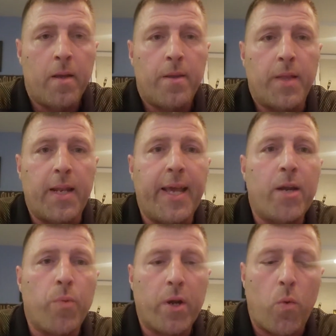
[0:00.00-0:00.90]
The
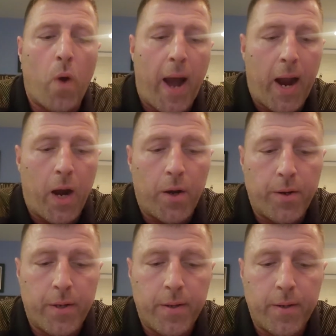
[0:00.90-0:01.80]
league
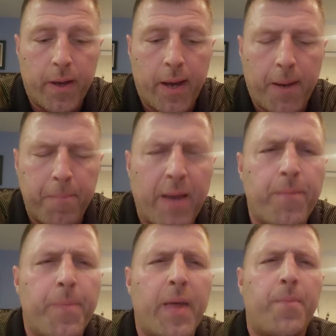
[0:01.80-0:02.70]
required.
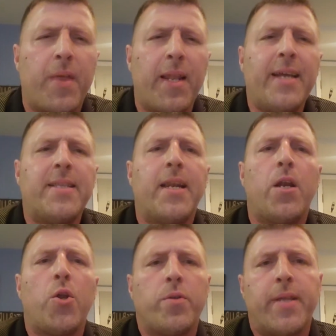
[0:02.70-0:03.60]
The league did a
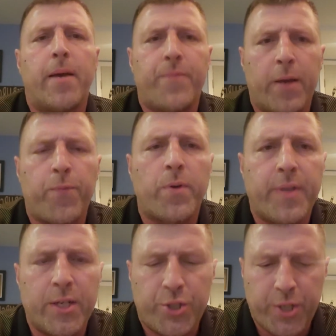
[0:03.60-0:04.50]
little different
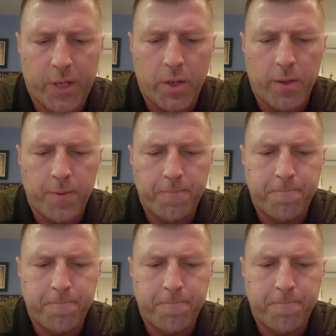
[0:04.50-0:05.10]
this year,